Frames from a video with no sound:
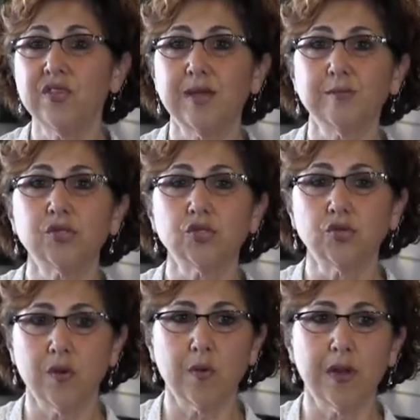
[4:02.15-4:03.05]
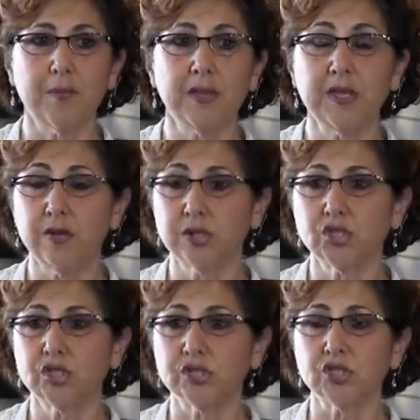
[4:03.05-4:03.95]
them to grow up in our
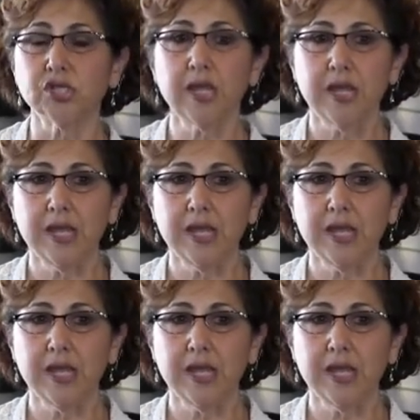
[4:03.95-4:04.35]
church,